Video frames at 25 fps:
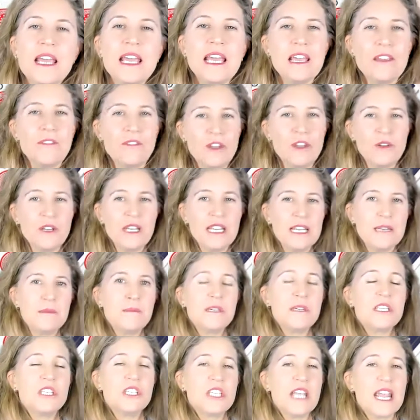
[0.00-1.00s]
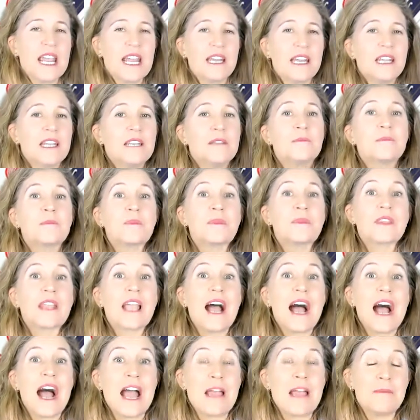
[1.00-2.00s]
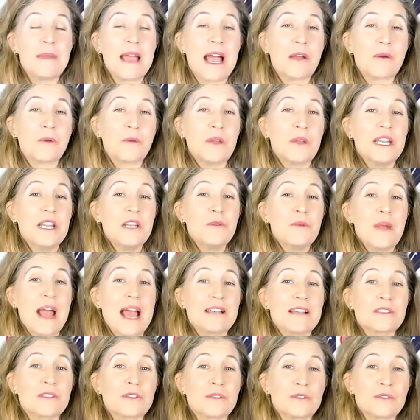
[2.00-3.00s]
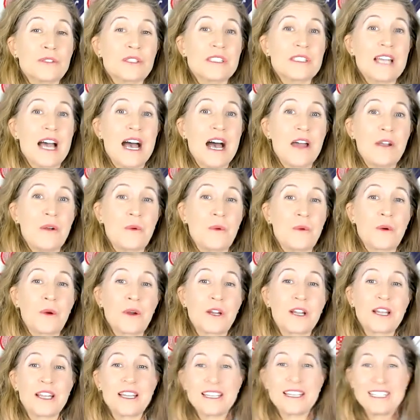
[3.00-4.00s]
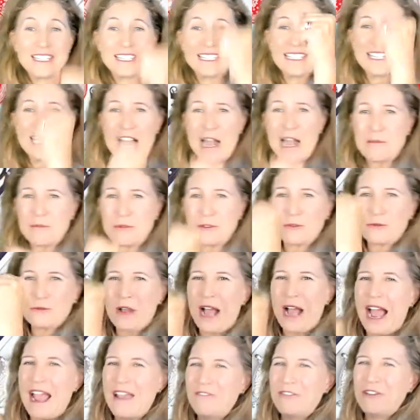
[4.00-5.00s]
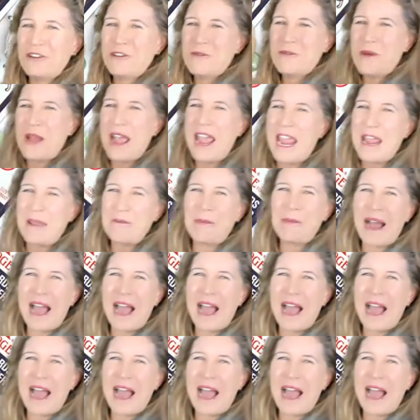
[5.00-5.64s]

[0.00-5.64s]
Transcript: If you need Miss Shannon, I'm at readingrascals.org. I'm driving away.